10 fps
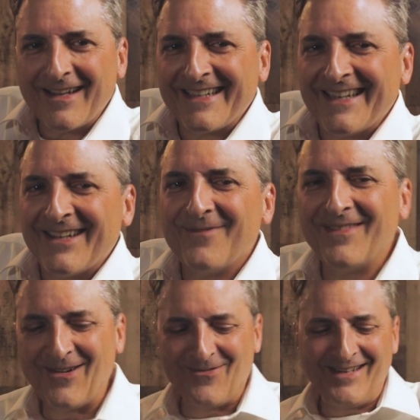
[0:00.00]
right to him.
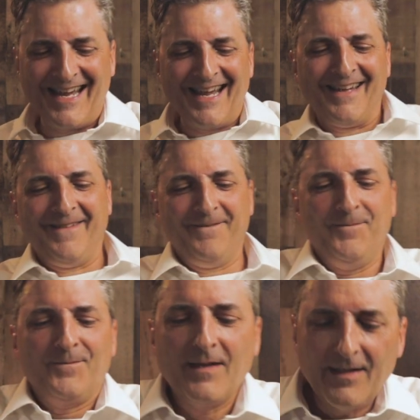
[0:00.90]
Oh yeah.
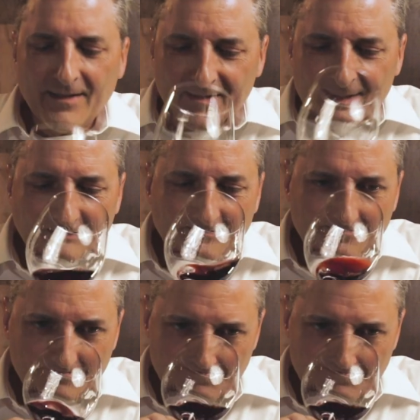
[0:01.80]
Let's see.